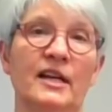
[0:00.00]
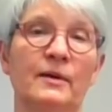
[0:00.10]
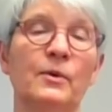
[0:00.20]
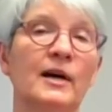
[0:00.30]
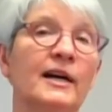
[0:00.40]

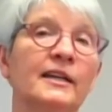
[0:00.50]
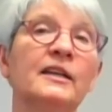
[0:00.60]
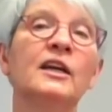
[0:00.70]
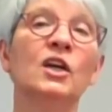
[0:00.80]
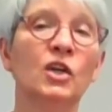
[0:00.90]
Taiwan,
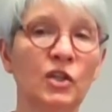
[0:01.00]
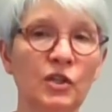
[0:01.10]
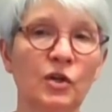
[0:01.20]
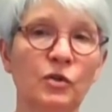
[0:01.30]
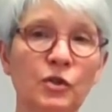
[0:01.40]

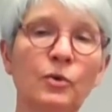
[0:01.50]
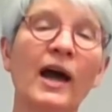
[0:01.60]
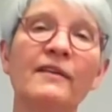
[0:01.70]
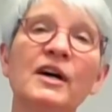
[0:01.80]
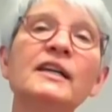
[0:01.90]
you know, you
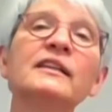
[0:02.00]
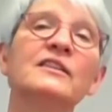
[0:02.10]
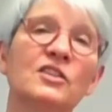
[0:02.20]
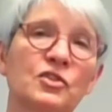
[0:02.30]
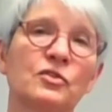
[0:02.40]
have
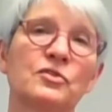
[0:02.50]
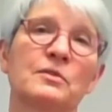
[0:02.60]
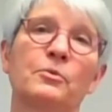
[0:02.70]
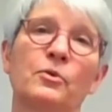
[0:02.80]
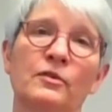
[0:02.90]
unconditional
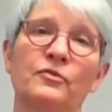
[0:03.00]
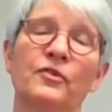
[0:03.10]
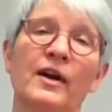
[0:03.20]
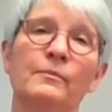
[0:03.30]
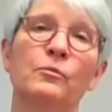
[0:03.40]
support
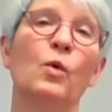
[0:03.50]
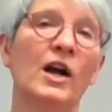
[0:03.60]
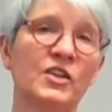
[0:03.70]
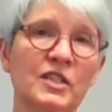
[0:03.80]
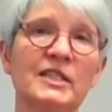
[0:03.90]
from
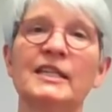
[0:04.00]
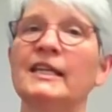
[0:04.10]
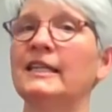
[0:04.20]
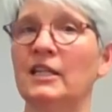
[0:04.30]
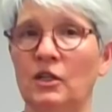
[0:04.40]

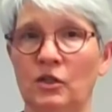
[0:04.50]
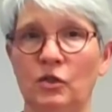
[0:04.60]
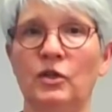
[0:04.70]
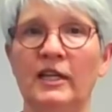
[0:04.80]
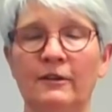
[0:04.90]
Washington
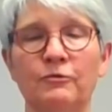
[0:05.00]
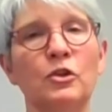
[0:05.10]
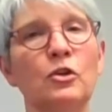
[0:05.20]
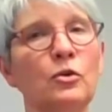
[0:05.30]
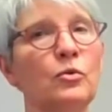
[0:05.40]
if
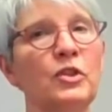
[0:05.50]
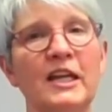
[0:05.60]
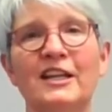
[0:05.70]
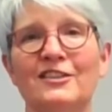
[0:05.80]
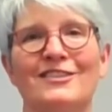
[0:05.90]
you
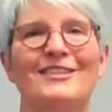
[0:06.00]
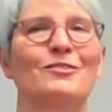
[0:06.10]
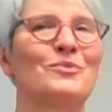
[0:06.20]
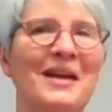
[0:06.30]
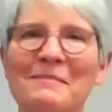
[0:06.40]
think it's
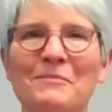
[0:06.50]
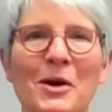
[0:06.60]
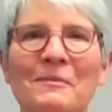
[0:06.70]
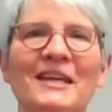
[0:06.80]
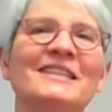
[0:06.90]
the right
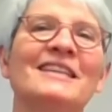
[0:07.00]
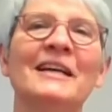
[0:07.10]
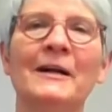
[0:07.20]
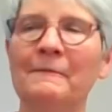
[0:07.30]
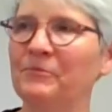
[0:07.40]
moment
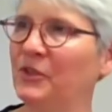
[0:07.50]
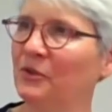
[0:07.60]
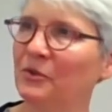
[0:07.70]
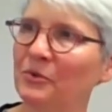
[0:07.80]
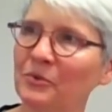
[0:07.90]

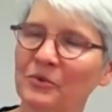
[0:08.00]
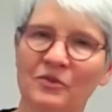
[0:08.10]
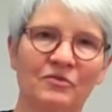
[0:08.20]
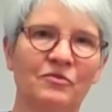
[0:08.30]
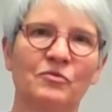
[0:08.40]
to
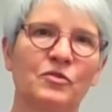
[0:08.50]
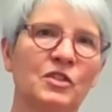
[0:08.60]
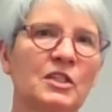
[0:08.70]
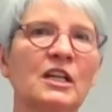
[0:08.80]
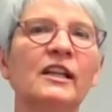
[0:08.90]

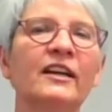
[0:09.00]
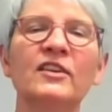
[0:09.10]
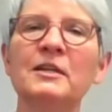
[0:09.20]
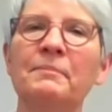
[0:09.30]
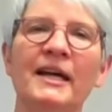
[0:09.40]
declare
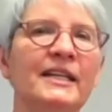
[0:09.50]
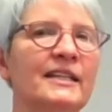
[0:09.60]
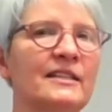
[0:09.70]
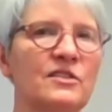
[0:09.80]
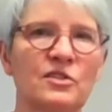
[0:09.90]

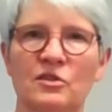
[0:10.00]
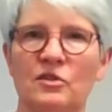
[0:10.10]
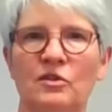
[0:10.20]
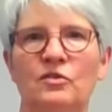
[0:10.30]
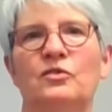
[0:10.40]
independence,
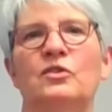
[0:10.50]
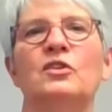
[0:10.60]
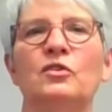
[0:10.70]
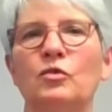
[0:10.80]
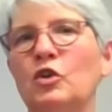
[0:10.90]

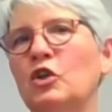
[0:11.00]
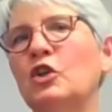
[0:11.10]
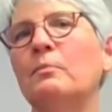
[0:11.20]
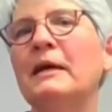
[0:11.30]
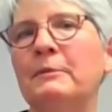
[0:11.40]
you
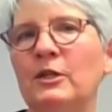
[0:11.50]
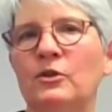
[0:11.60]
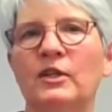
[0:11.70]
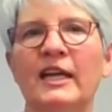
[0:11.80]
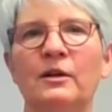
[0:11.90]
know, maybe you
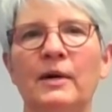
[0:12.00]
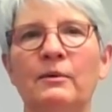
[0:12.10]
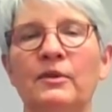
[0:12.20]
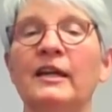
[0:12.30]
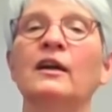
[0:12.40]
could get away
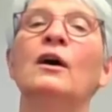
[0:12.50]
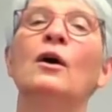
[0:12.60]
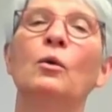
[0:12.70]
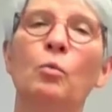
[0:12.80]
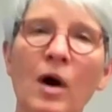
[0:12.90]
with it.
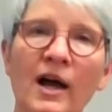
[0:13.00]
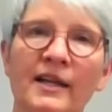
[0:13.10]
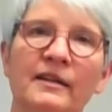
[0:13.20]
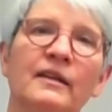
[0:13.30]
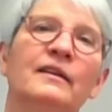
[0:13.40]

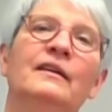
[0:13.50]
One,